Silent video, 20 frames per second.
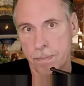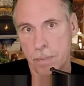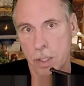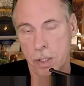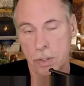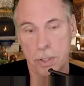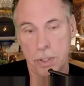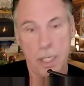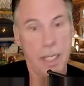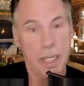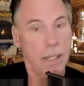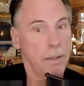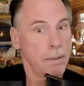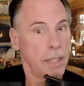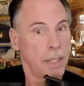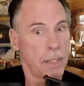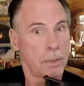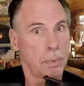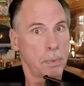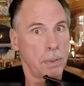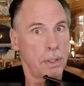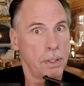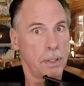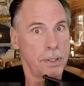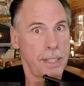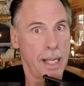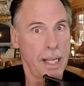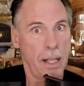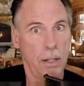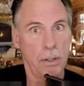You see, that's what they're
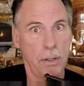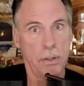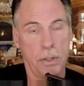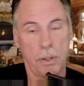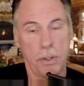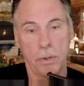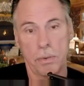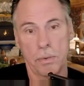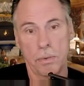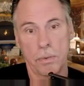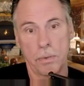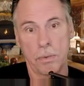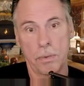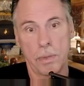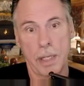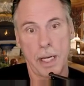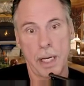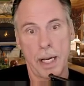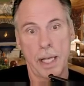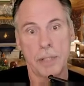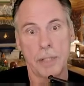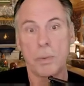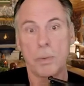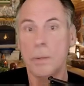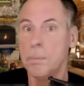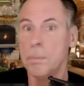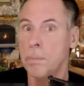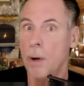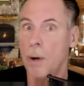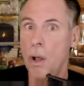telling you. That's
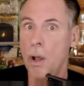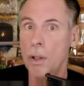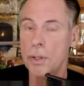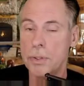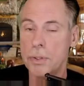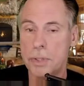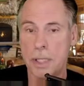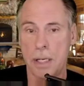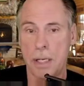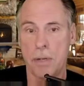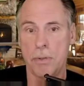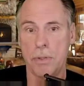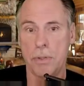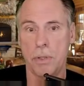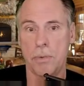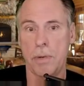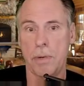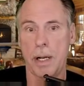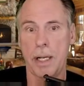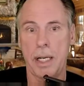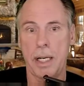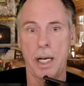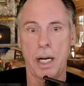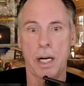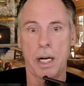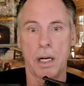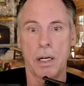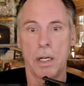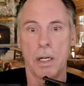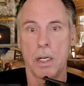what Paul is telling you right
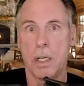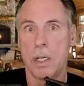here.